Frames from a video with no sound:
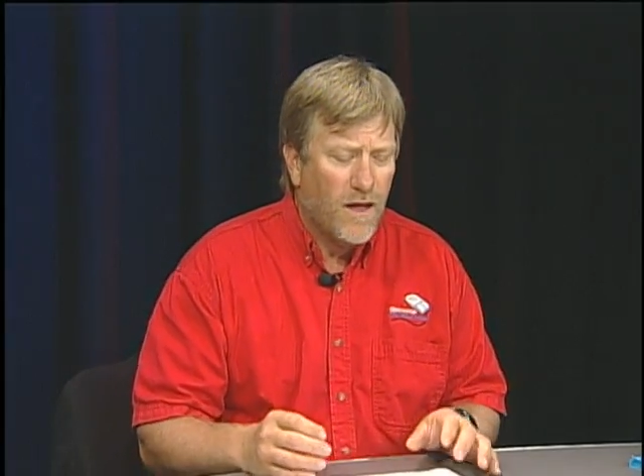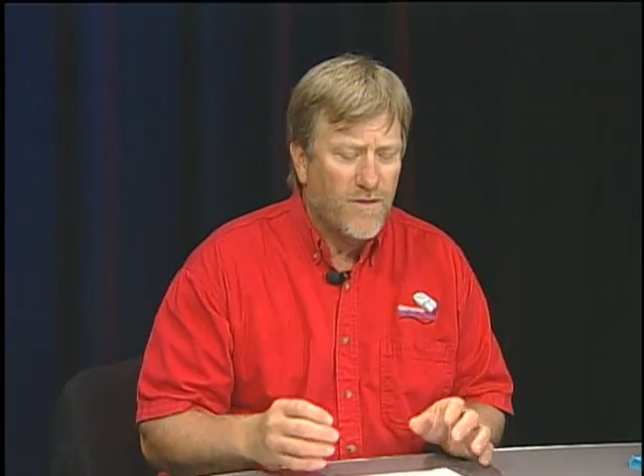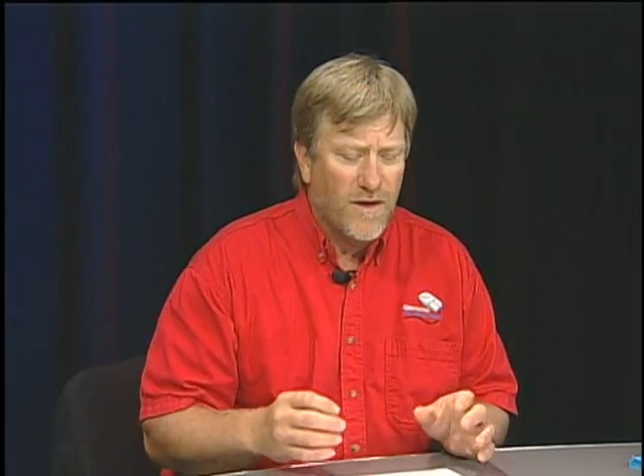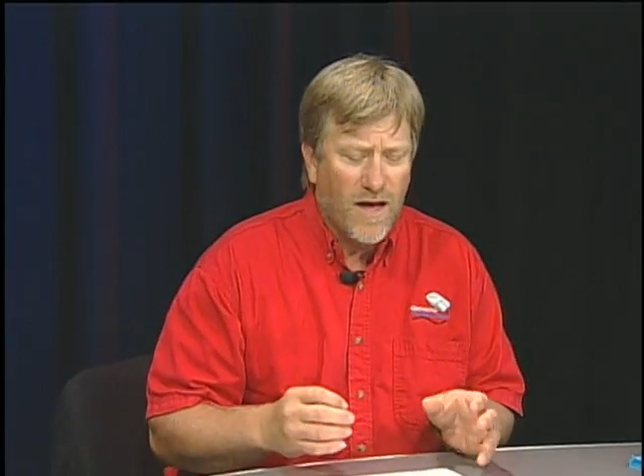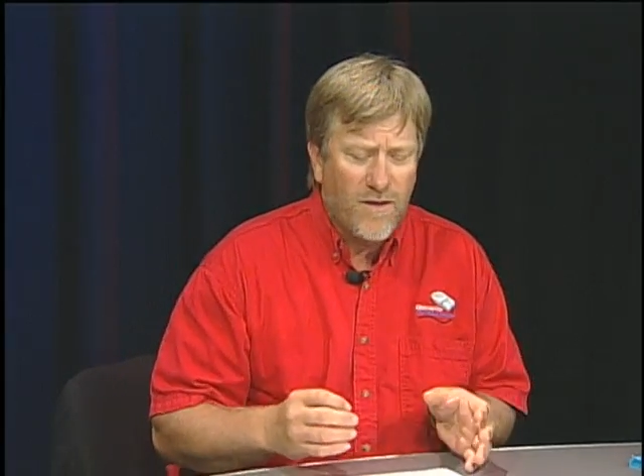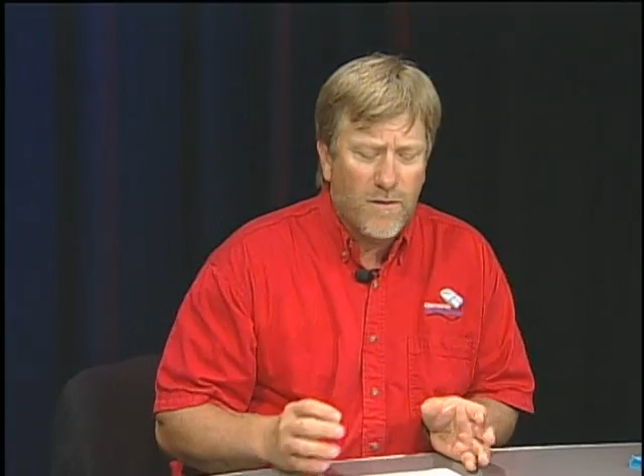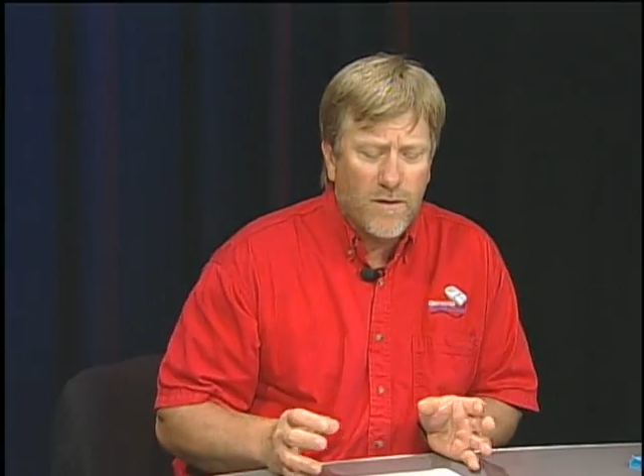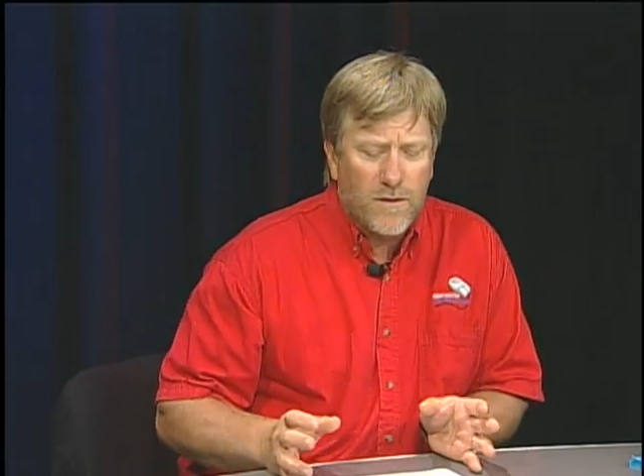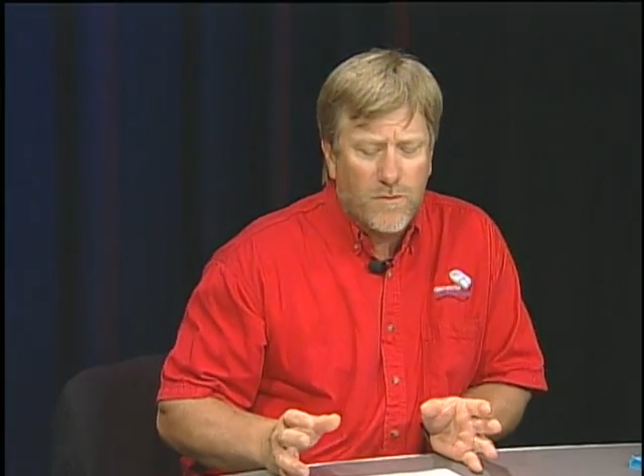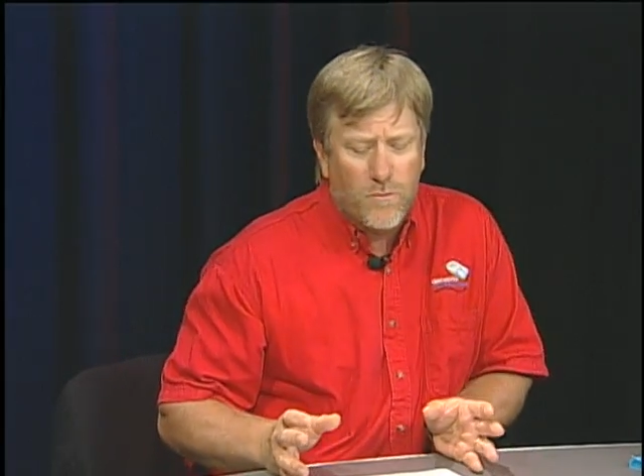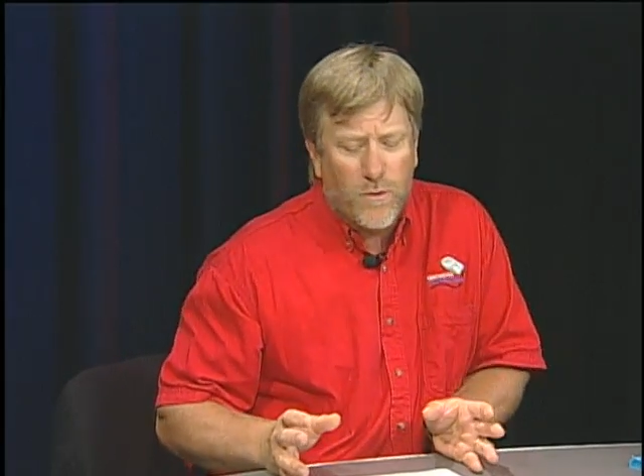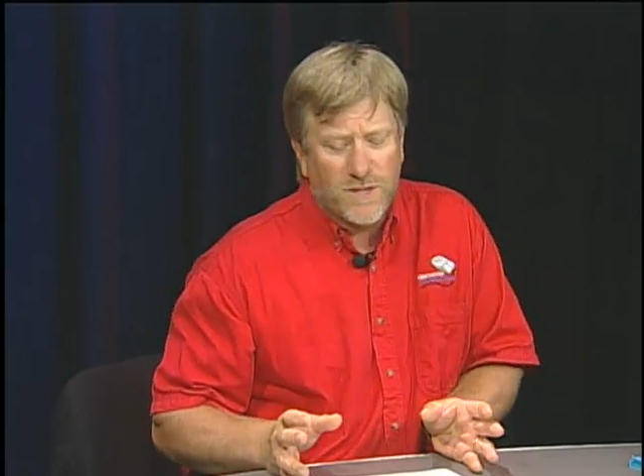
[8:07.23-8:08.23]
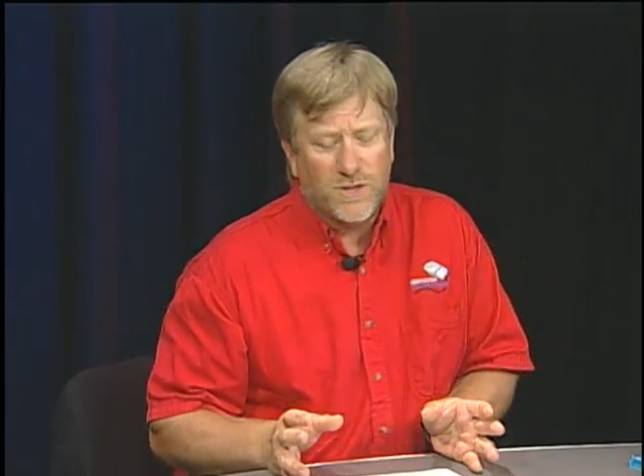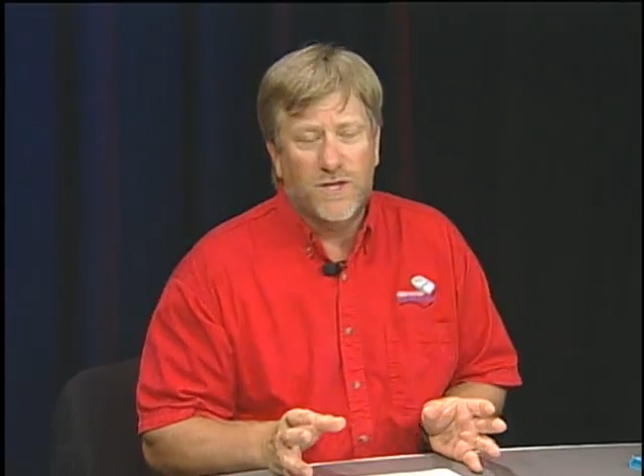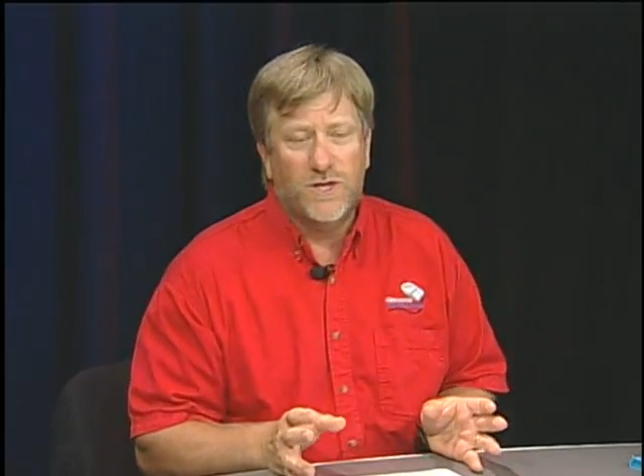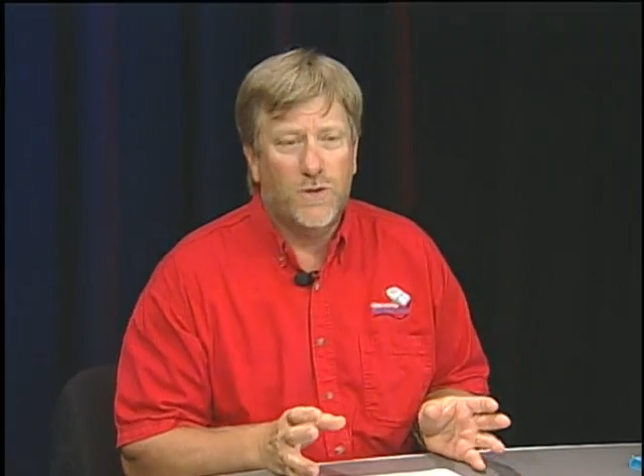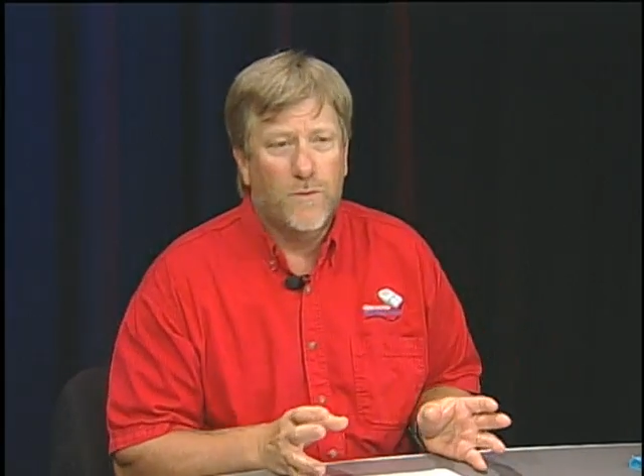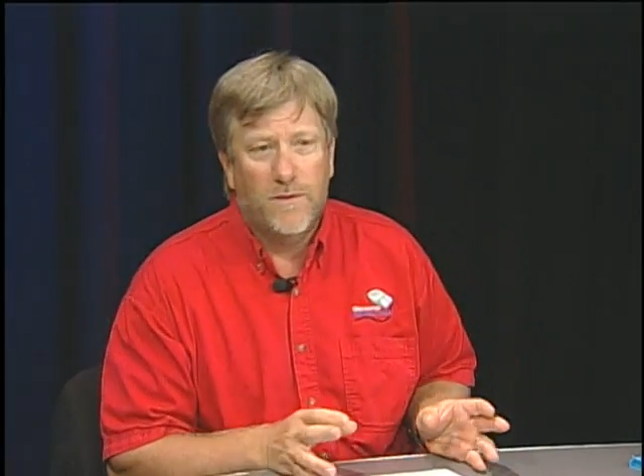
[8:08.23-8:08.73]
The other
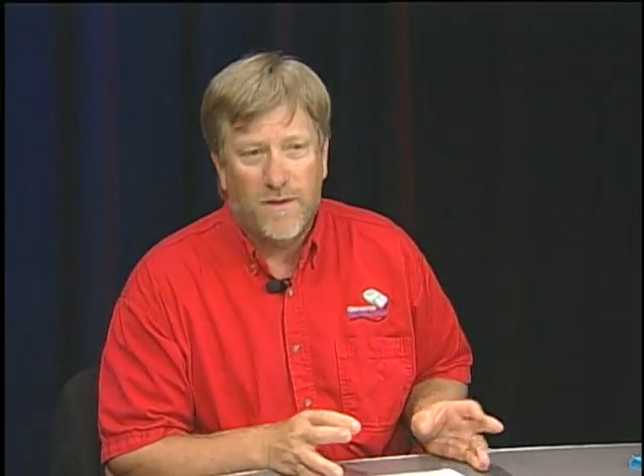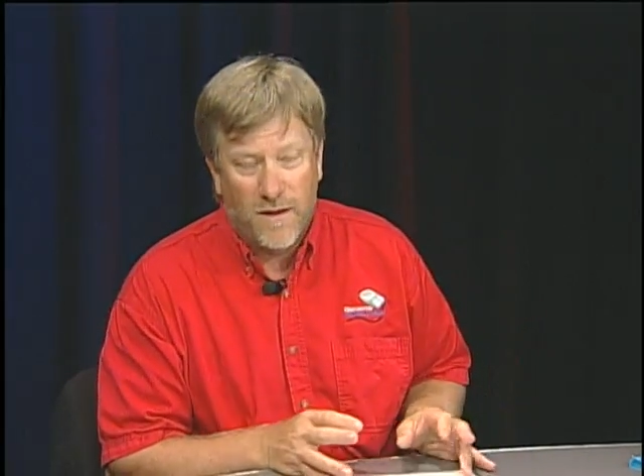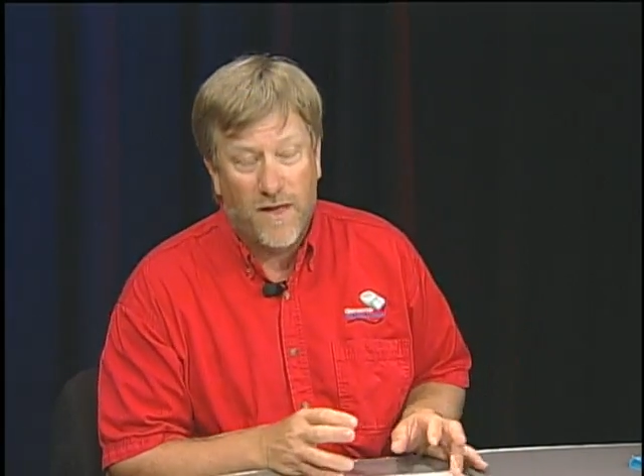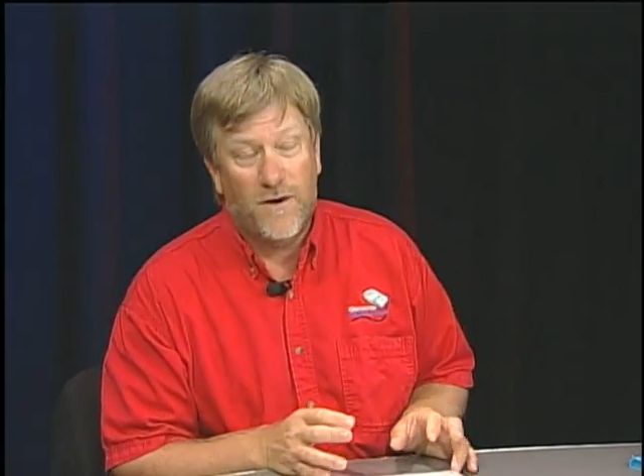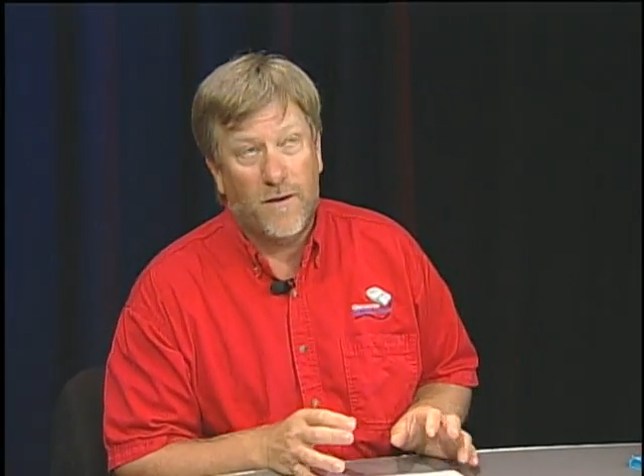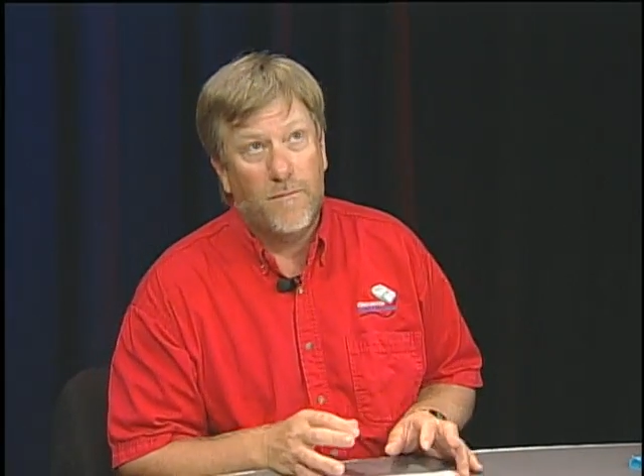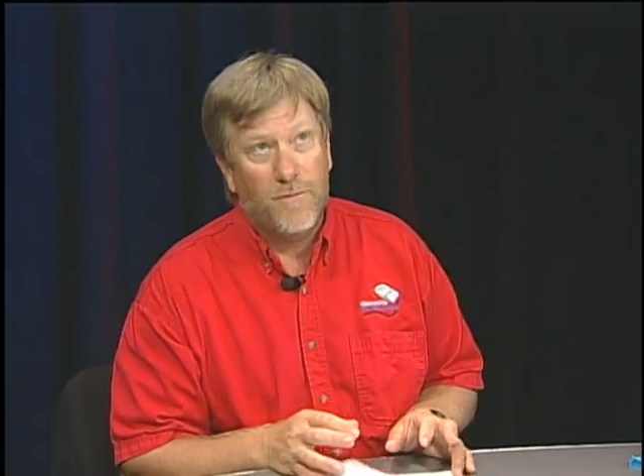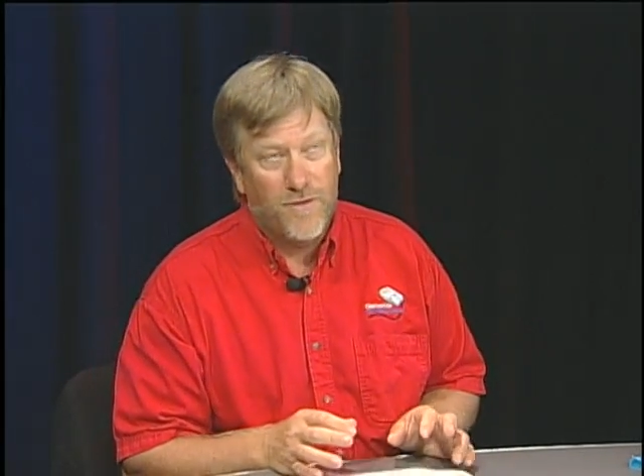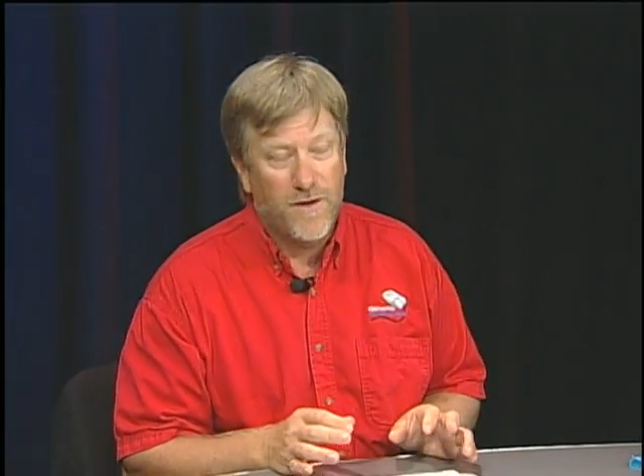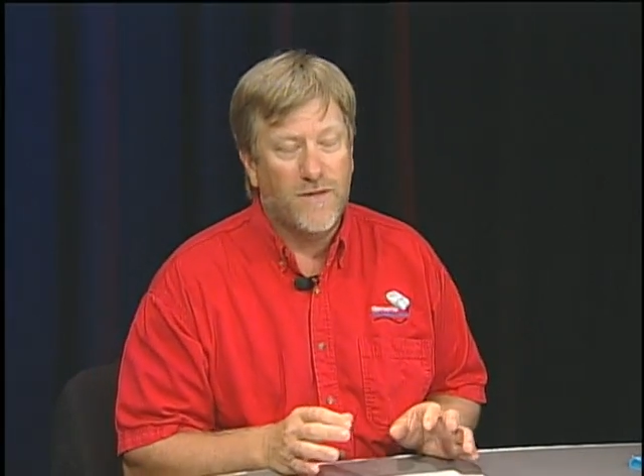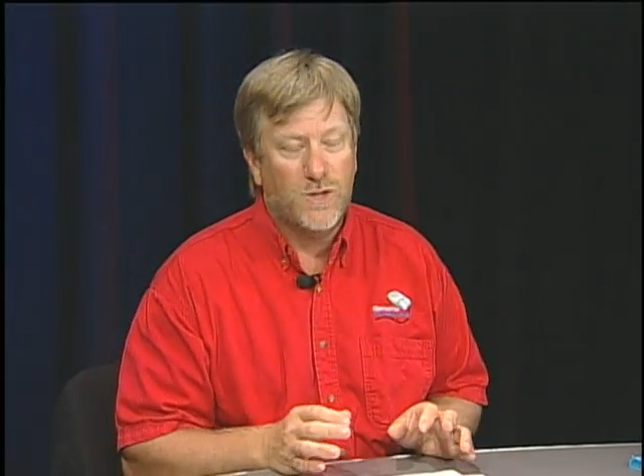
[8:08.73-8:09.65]
thing